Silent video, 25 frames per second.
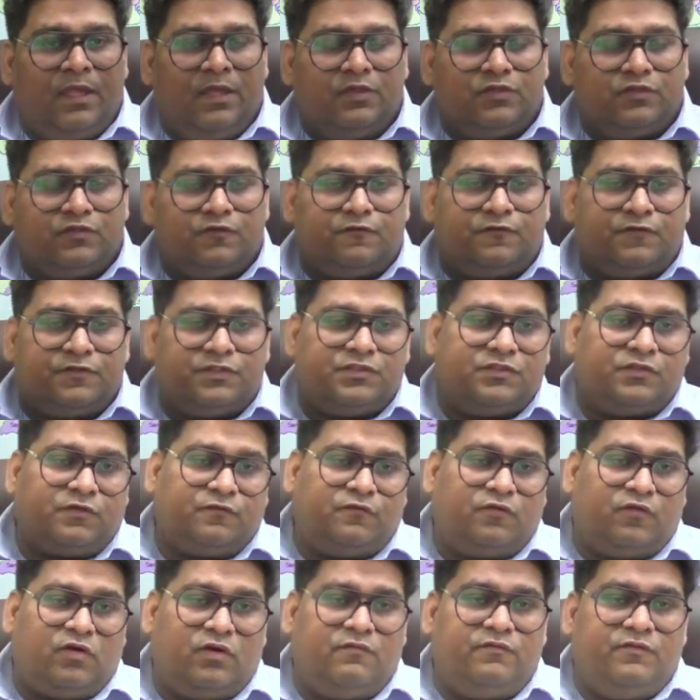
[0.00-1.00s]
So first
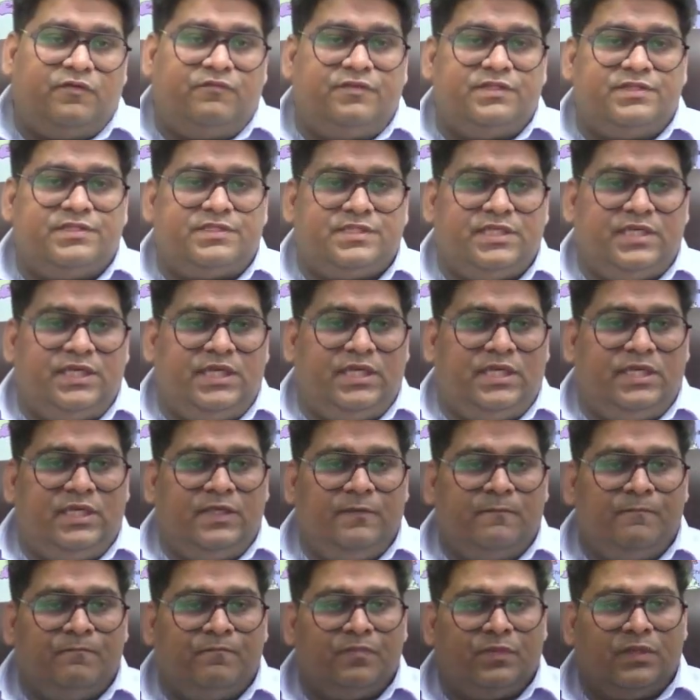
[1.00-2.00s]
of all, we will see
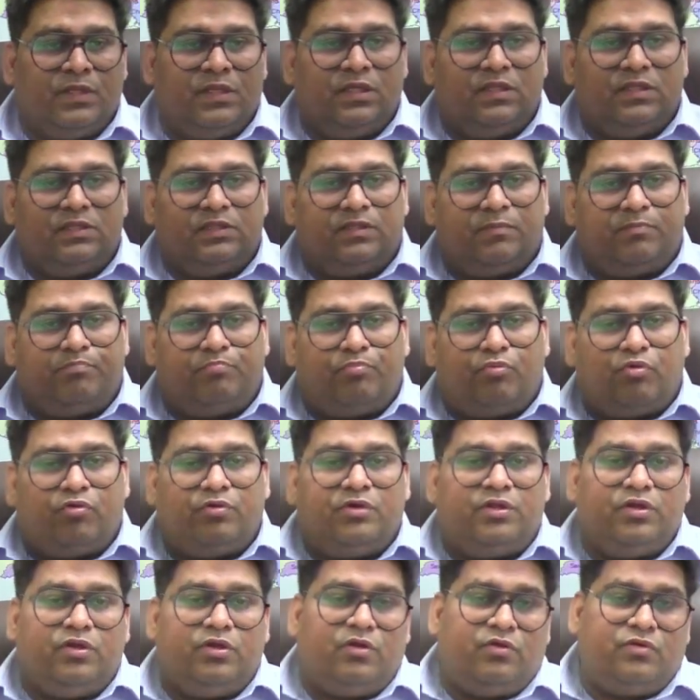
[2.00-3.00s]
the
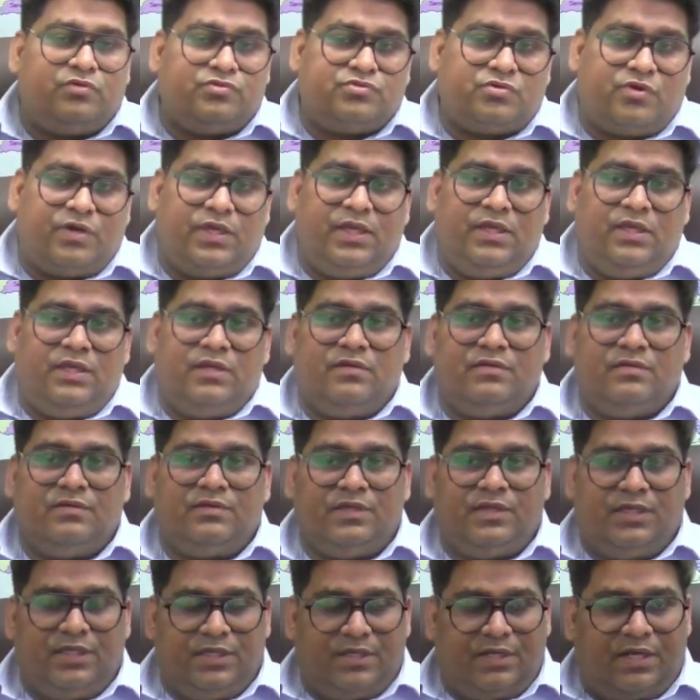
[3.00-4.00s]
Proterozoic
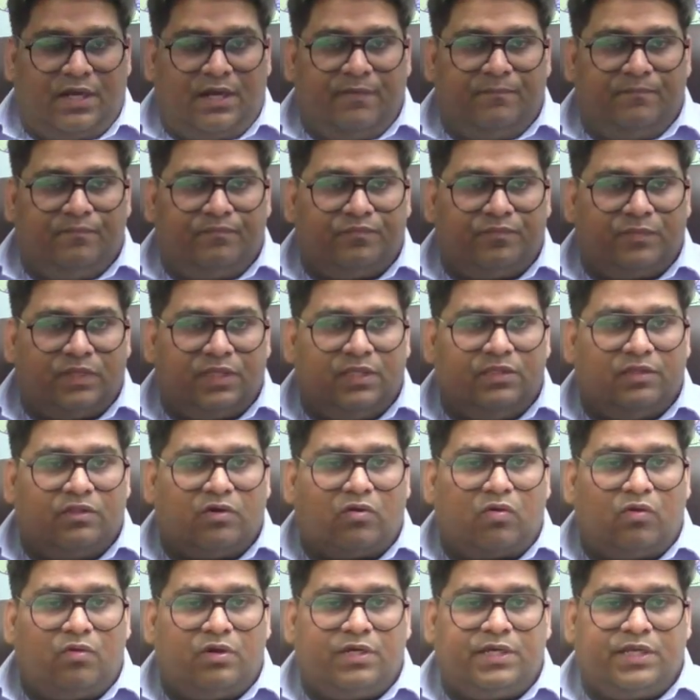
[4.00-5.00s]
era in the
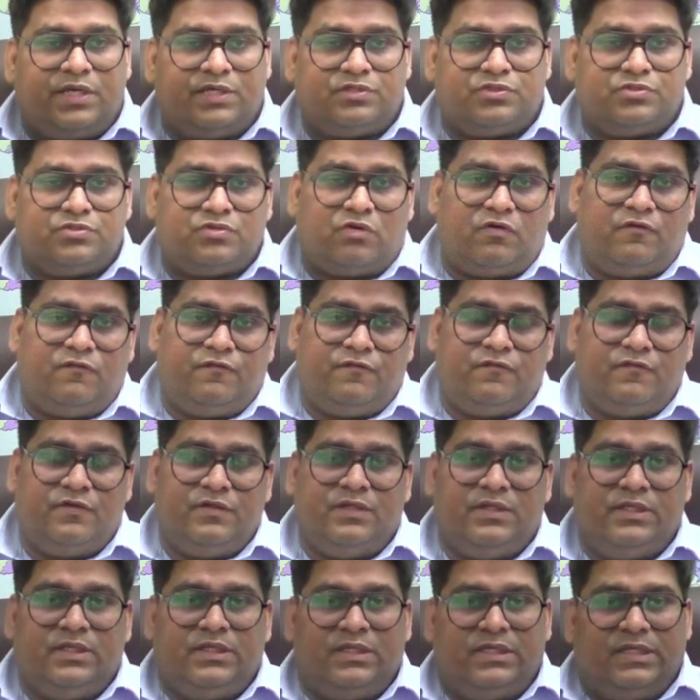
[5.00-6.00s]
context of
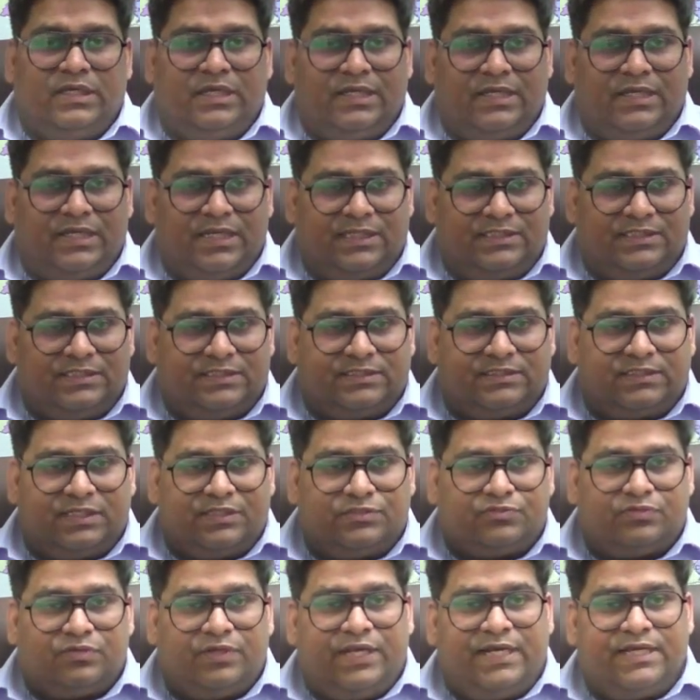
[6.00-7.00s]
Rajasthan.
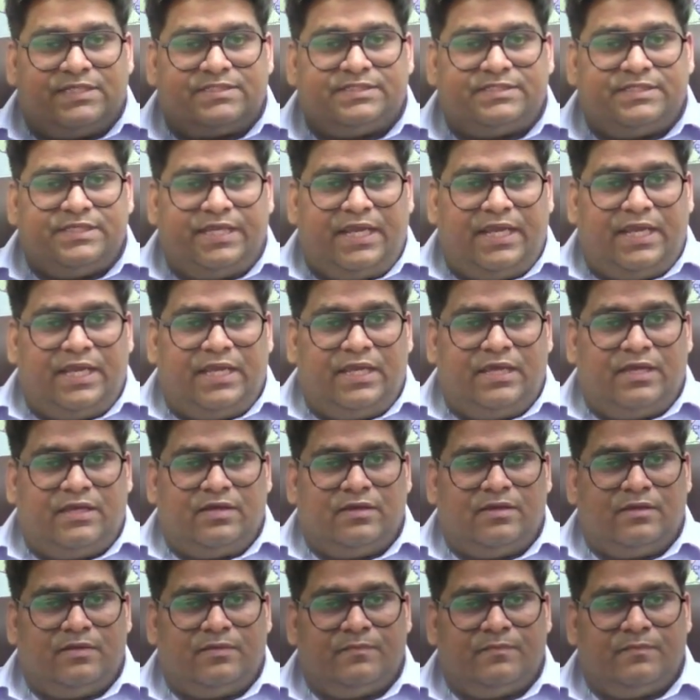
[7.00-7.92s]
So let's take